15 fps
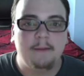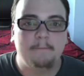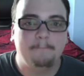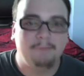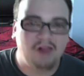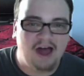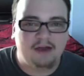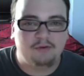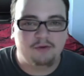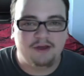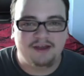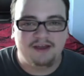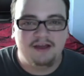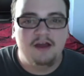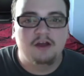
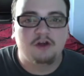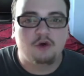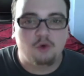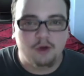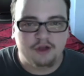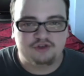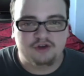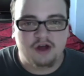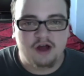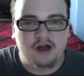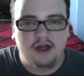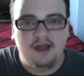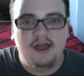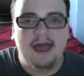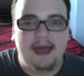Blackwing, Quick Draw,
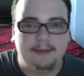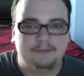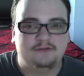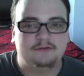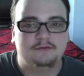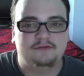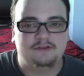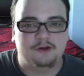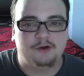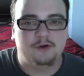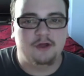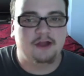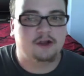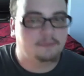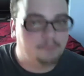Absolute Zero,
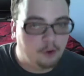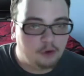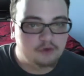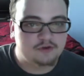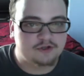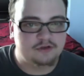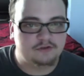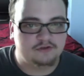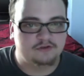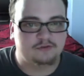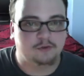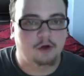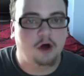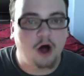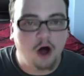and Compulsory users
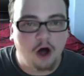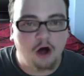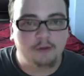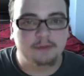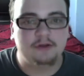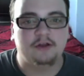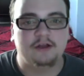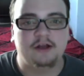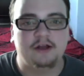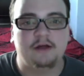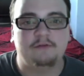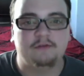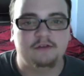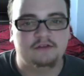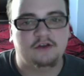will all be looking out
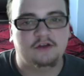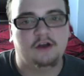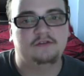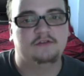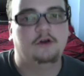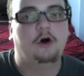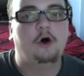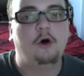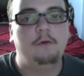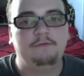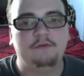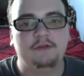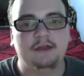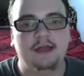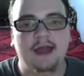for these cards and
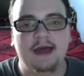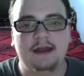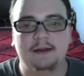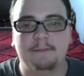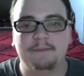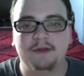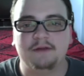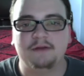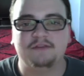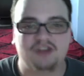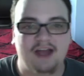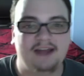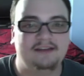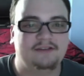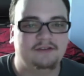hopefully adding a bit of
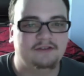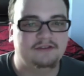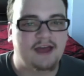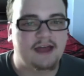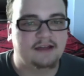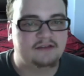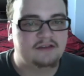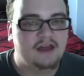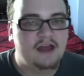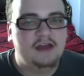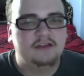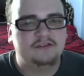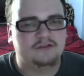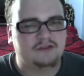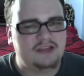shine to their decks.
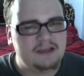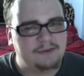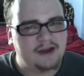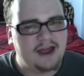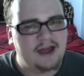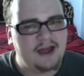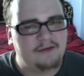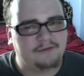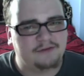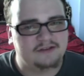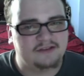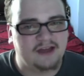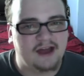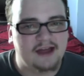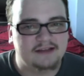So keep an eye out for these
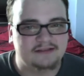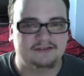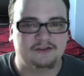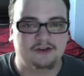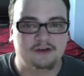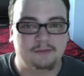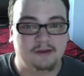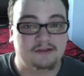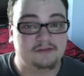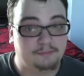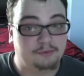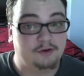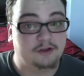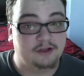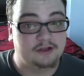guys, as they're going to make some
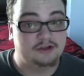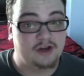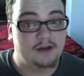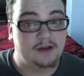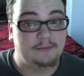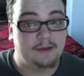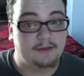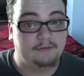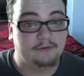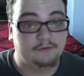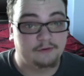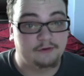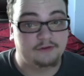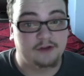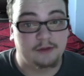pretty good trade bait for the
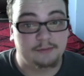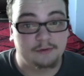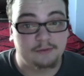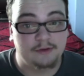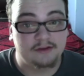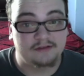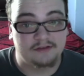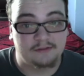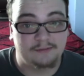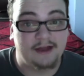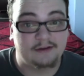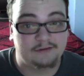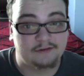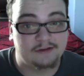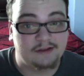first couple of weeks of the
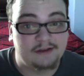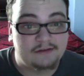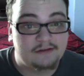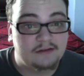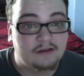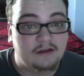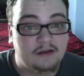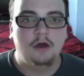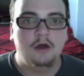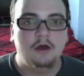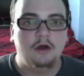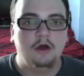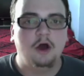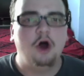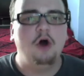pack's release.
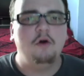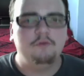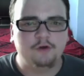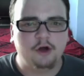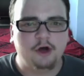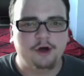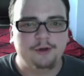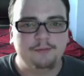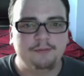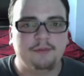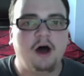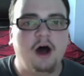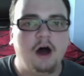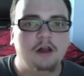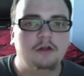Overall, the
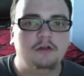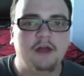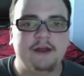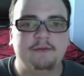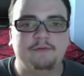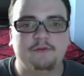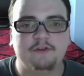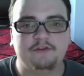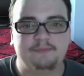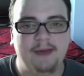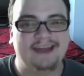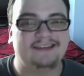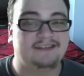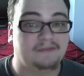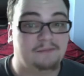holo lineup for this
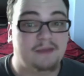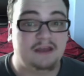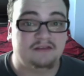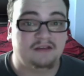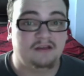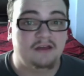pack is amazing.